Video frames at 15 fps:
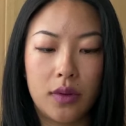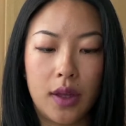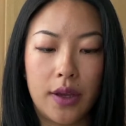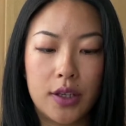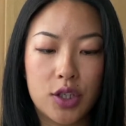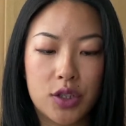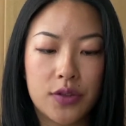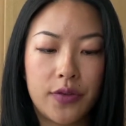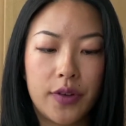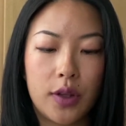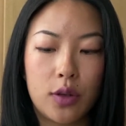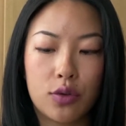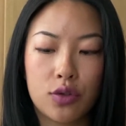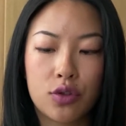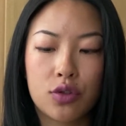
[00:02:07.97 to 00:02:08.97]
they just
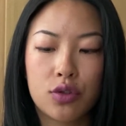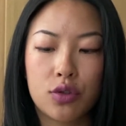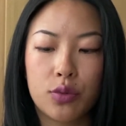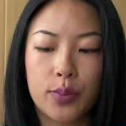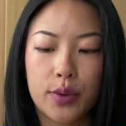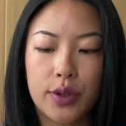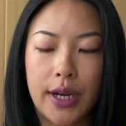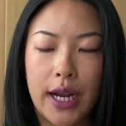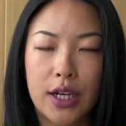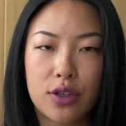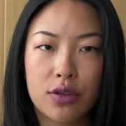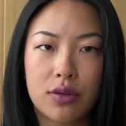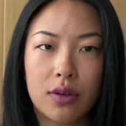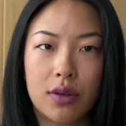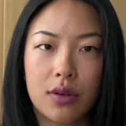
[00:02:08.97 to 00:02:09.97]
feel super
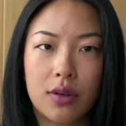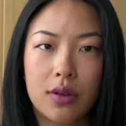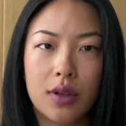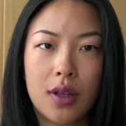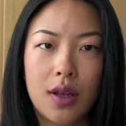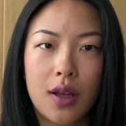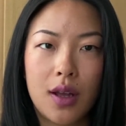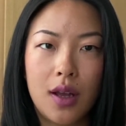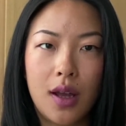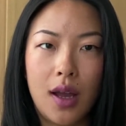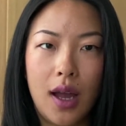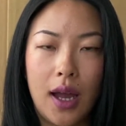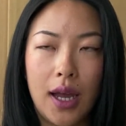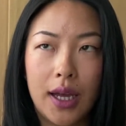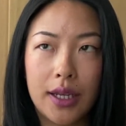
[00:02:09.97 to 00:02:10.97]
natural,
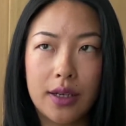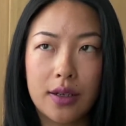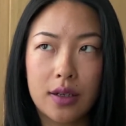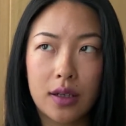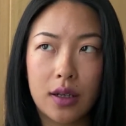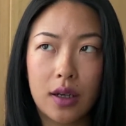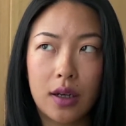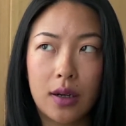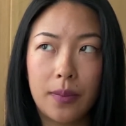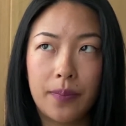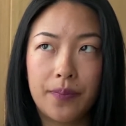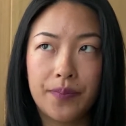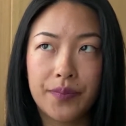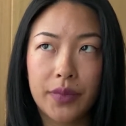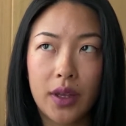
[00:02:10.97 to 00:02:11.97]
and
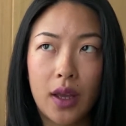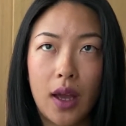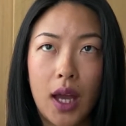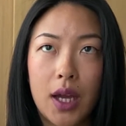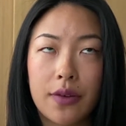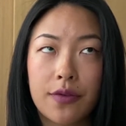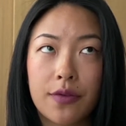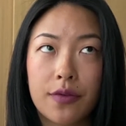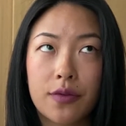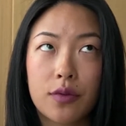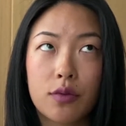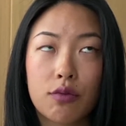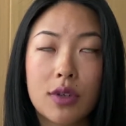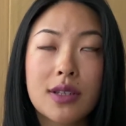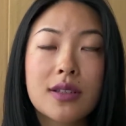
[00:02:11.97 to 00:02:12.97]
I've
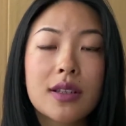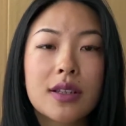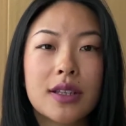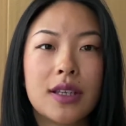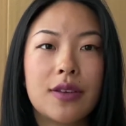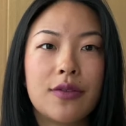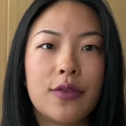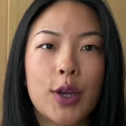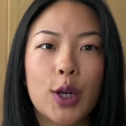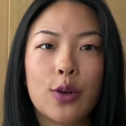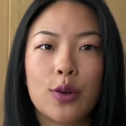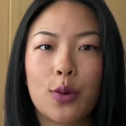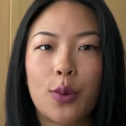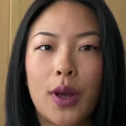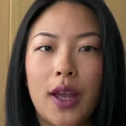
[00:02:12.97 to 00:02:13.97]
recently
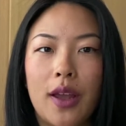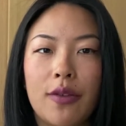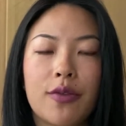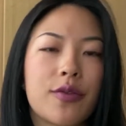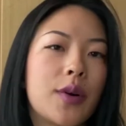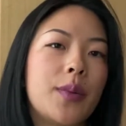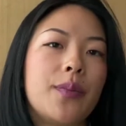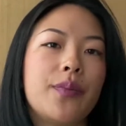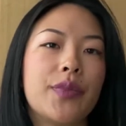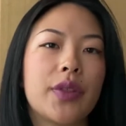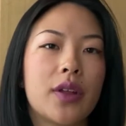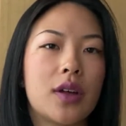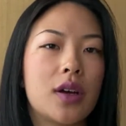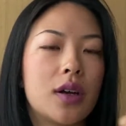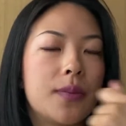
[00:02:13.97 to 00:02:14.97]
veered away from
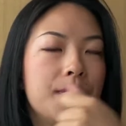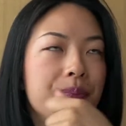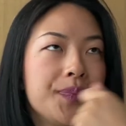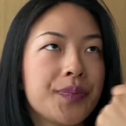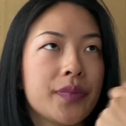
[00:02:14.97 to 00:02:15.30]
the